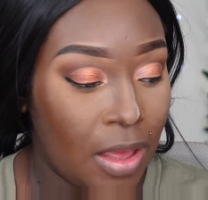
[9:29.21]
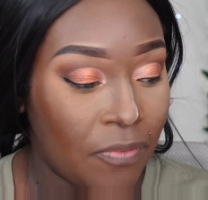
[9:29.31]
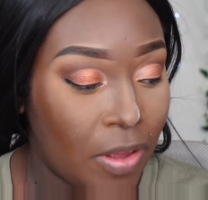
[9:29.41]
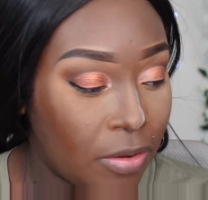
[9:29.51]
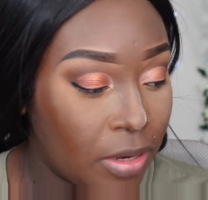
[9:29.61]
I
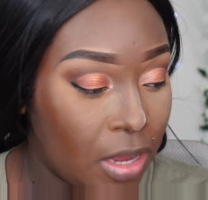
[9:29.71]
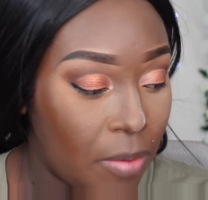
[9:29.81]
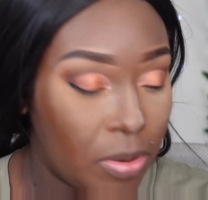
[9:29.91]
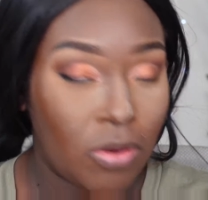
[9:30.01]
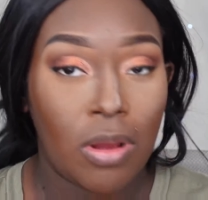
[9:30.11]
found it
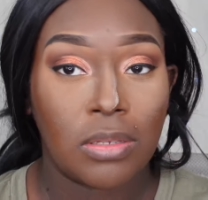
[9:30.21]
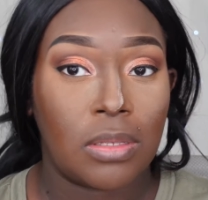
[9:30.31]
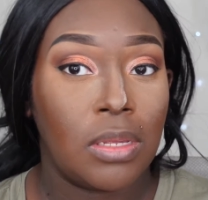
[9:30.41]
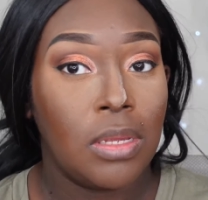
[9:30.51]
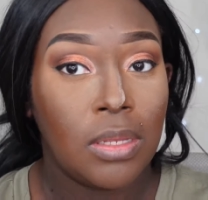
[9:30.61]
coming
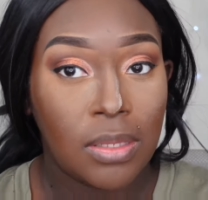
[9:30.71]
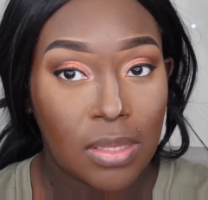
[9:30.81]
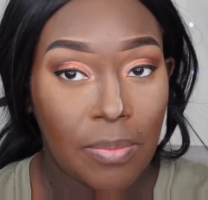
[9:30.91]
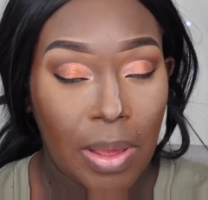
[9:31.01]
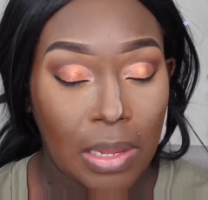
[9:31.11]
across
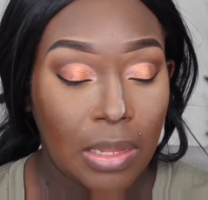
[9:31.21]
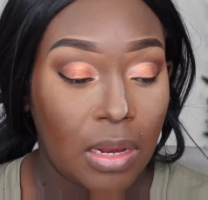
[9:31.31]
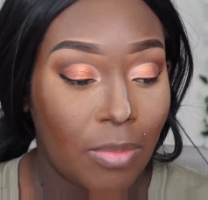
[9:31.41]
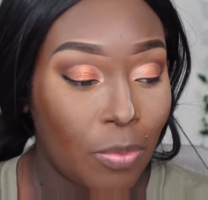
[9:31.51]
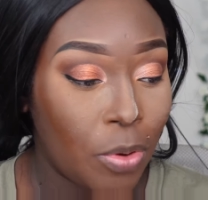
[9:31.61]

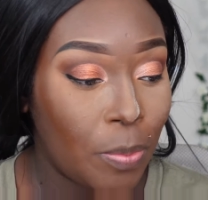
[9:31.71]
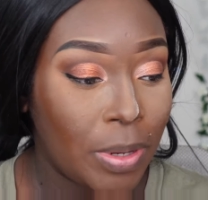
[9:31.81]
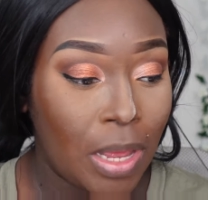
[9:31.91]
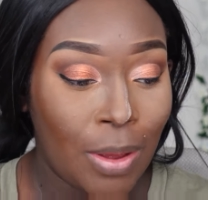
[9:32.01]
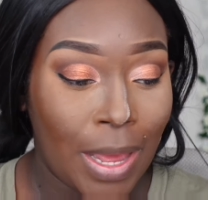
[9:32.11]
semi-cleaning my room,
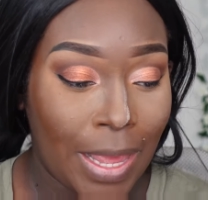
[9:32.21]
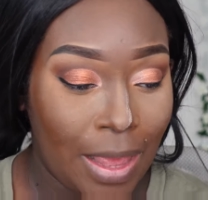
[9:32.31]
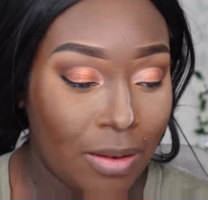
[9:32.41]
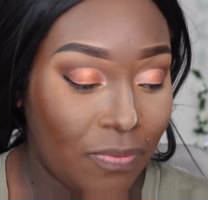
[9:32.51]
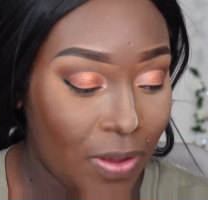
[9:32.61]
but now I
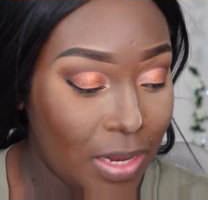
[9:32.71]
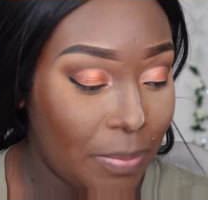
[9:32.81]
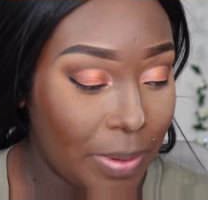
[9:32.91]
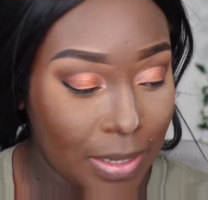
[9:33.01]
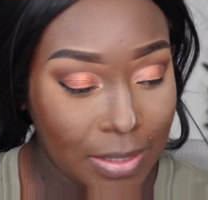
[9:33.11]
can't find
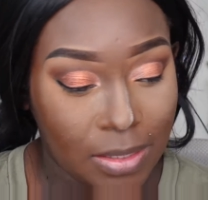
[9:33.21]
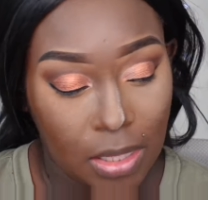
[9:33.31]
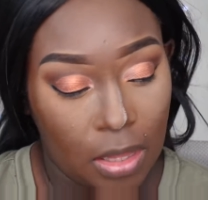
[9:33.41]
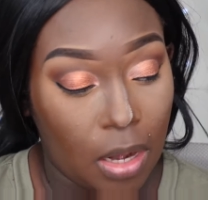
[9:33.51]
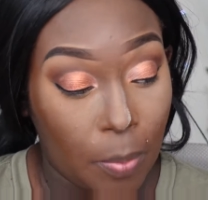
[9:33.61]
it because
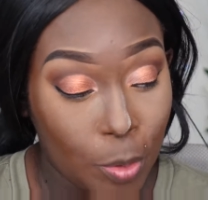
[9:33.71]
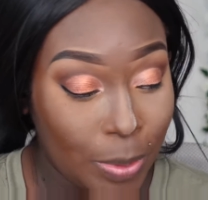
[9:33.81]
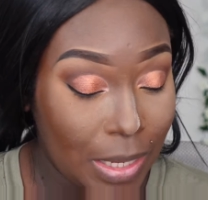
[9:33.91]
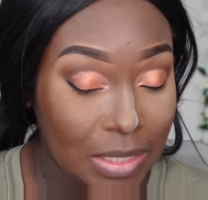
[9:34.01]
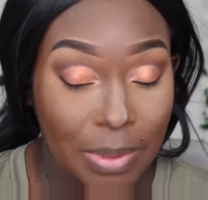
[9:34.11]
I thought I put it on
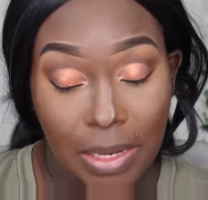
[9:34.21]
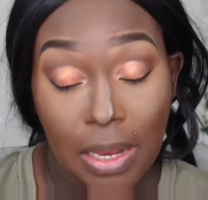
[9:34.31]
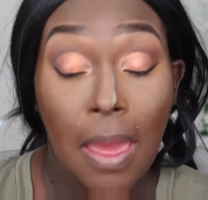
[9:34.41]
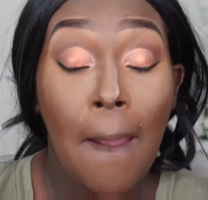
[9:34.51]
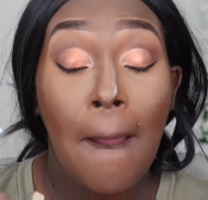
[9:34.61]
my desk, but I did.